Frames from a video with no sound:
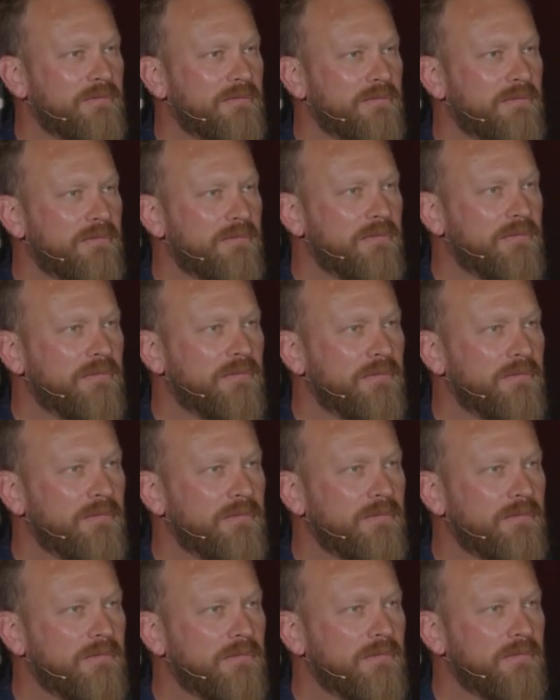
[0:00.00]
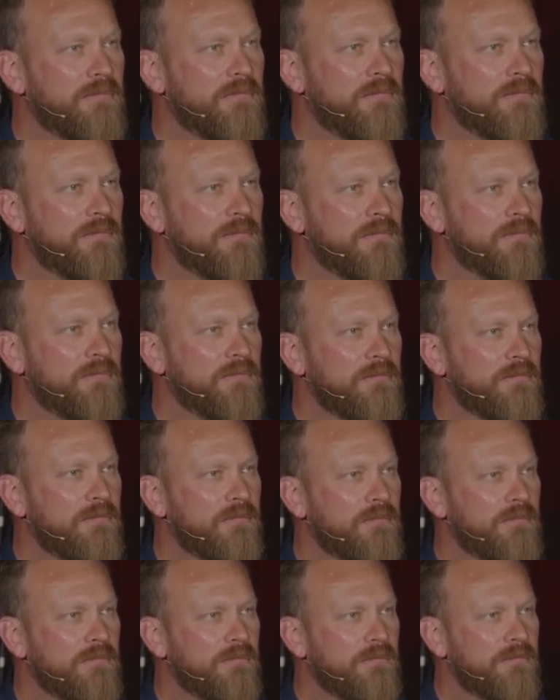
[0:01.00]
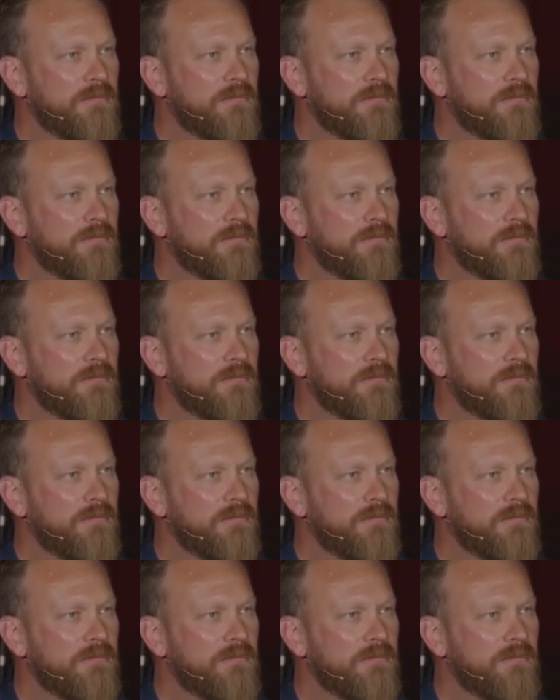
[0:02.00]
Nothing is said.